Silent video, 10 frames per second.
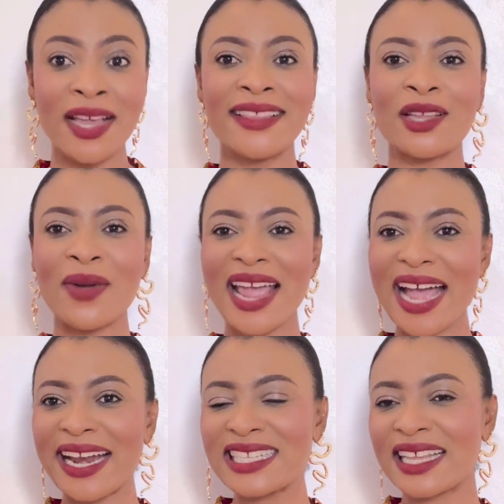There were
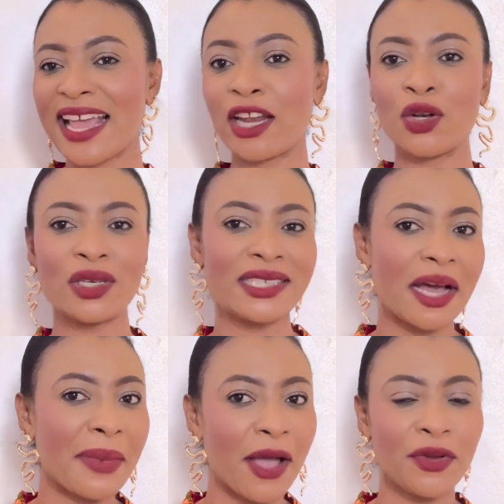others that I looked
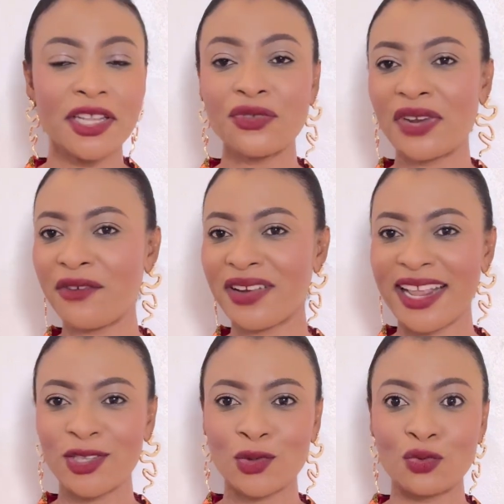up. I couldn't really
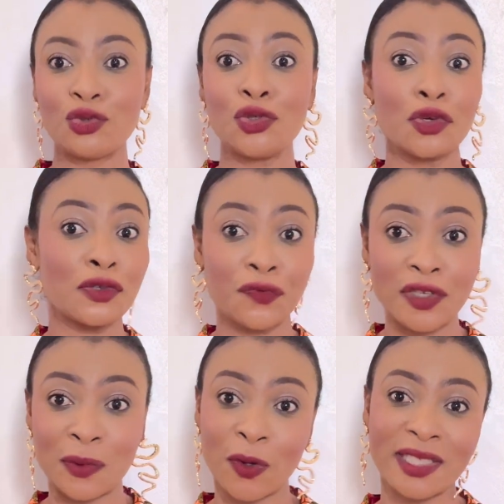relate to those fruits
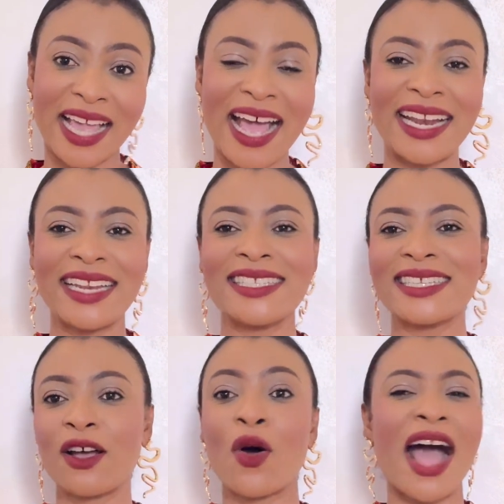because I
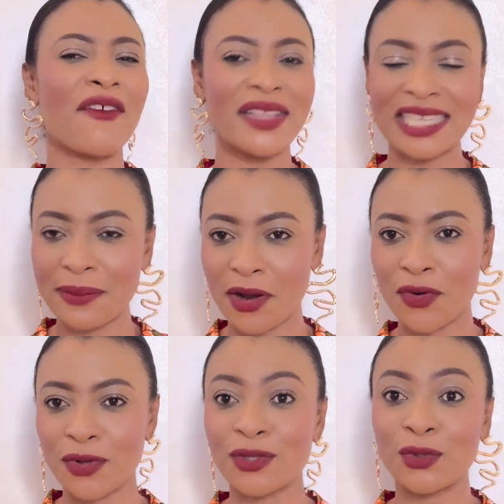haven't come
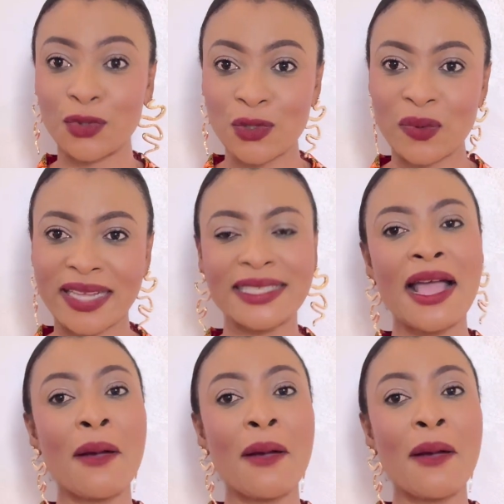across those ones.